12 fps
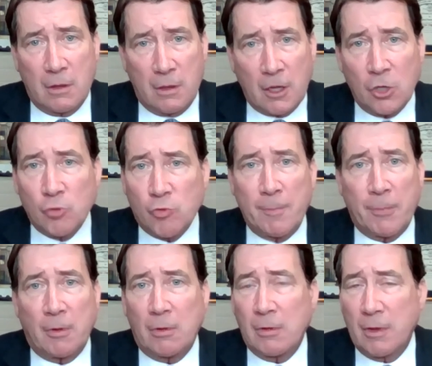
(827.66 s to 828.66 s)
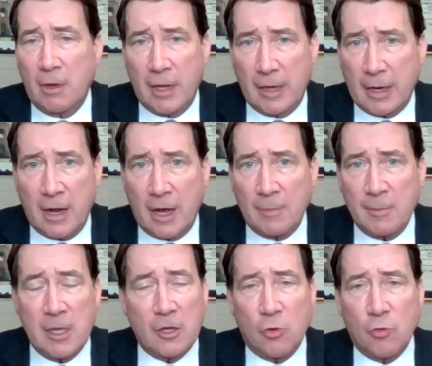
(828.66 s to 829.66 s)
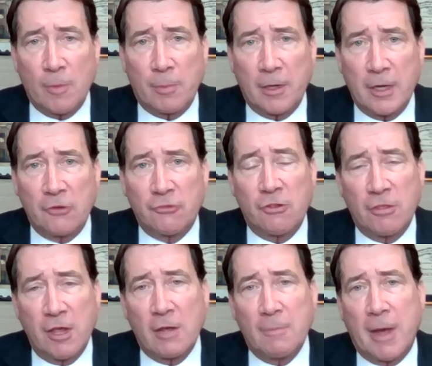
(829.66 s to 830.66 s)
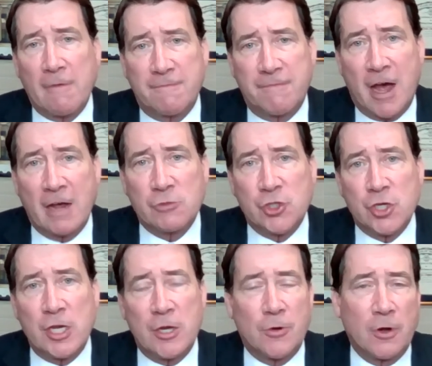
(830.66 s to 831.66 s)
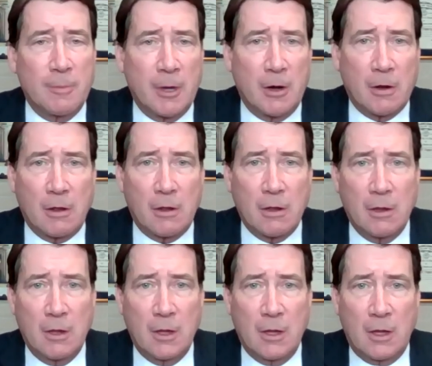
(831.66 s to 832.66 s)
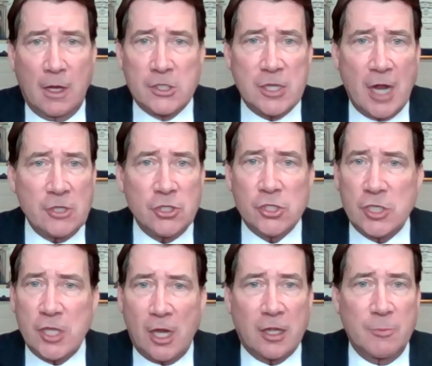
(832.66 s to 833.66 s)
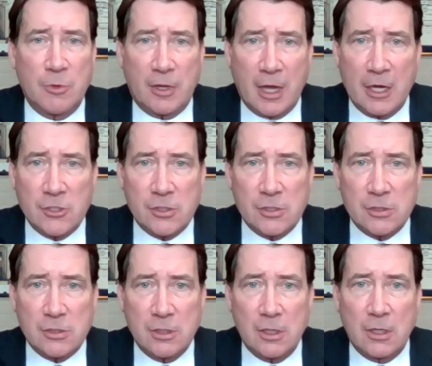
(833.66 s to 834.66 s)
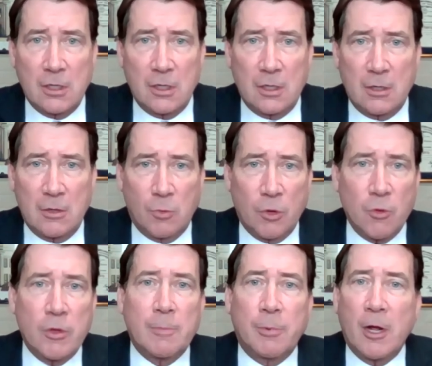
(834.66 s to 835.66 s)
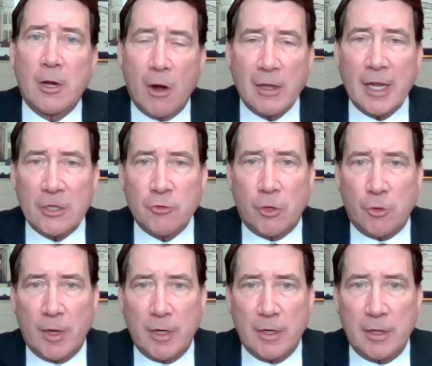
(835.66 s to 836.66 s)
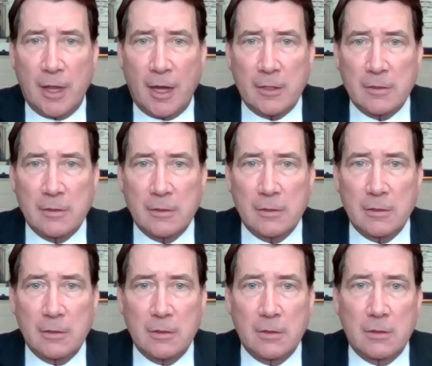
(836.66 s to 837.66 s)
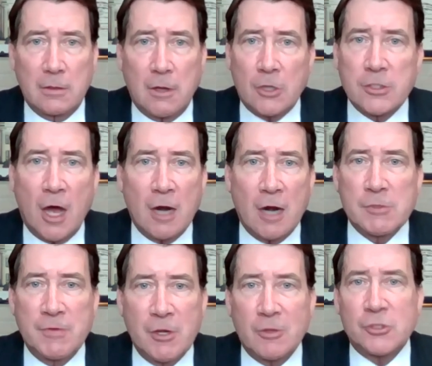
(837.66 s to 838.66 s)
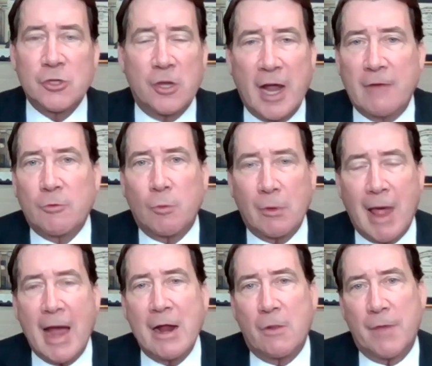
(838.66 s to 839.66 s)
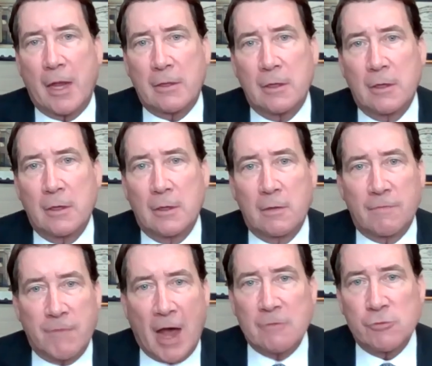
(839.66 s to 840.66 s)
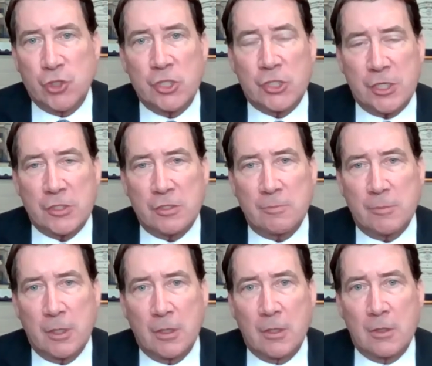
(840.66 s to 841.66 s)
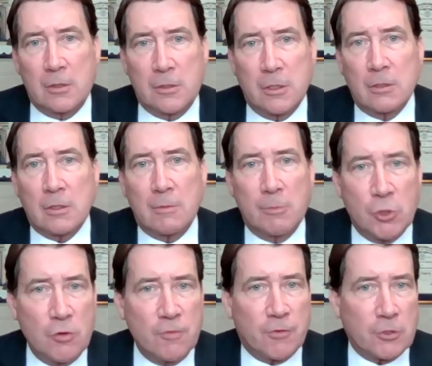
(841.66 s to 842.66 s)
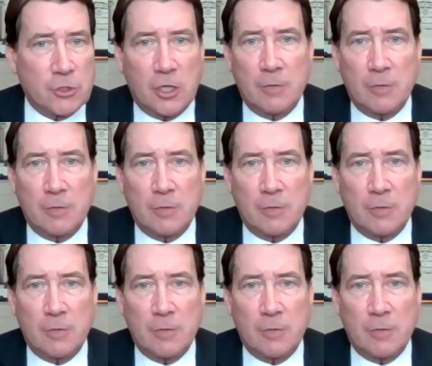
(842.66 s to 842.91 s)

it could cripple an economy, it could cripple a nation. Think about 5G here in America. It's not just telecommunications. We're going to plug our electric grid into that. Autonomous vehicles are going to have to rely on that 5G system to maneuver, to